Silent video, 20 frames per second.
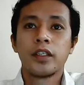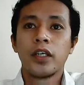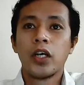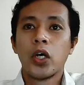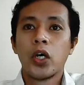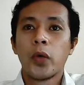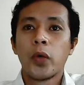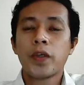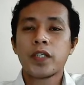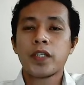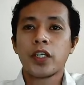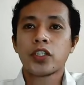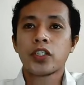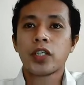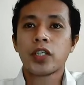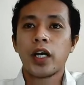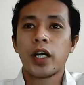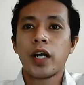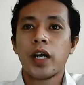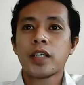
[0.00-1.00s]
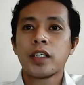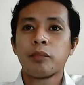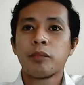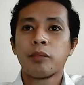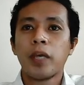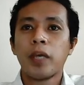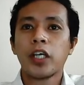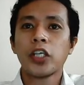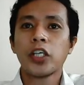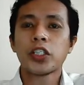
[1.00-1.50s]
who is in charge in
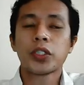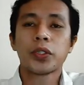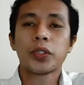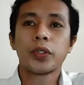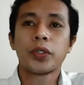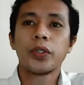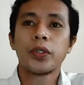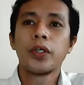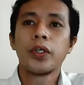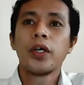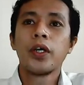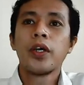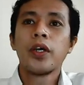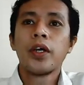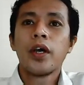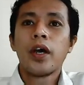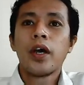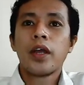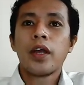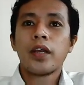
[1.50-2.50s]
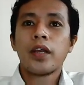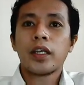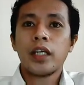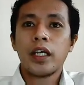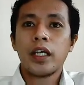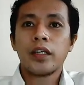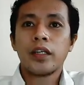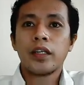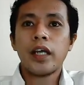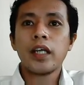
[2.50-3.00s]
making sure that the
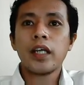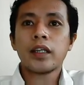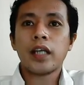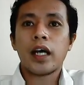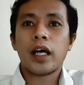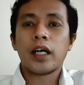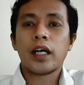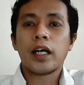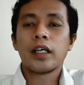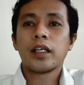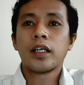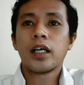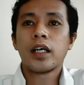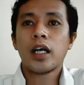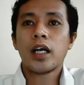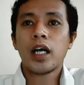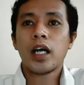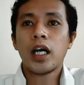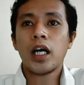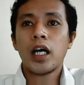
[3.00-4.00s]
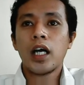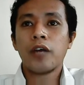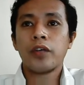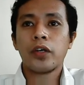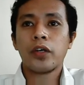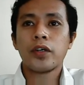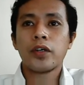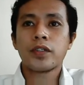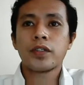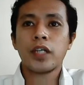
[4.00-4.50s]
data of the
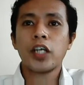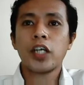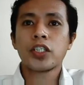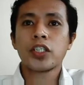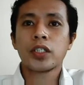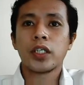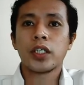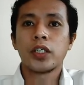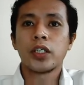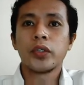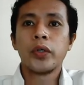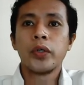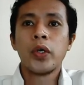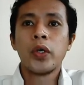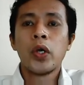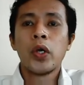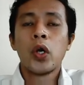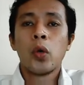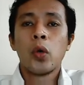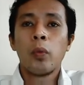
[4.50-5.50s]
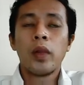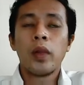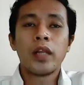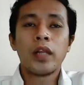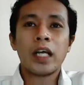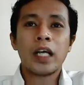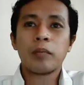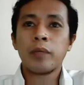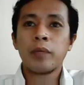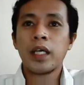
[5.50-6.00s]
organization will
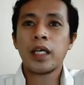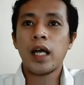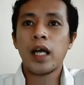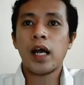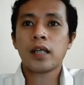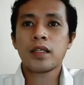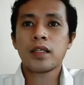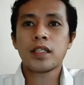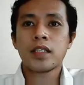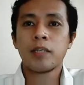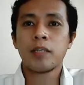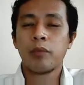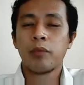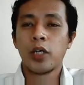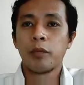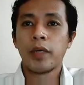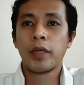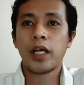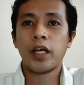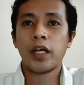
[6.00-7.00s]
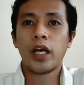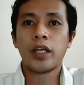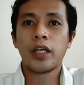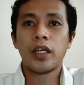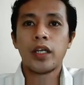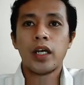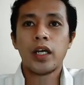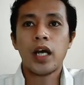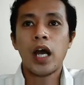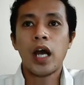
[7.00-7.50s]
not be accessible by an
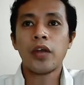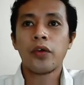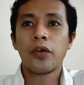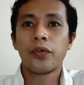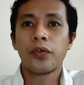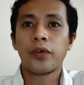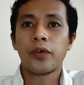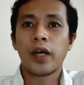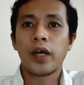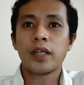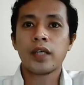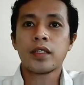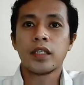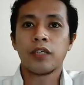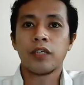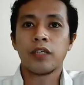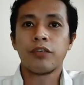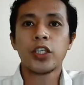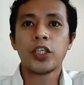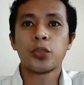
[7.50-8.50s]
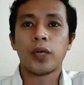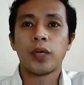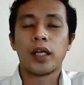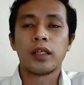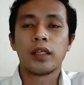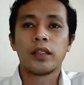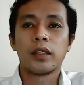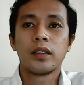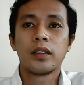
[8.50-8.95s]
unauthorized individual,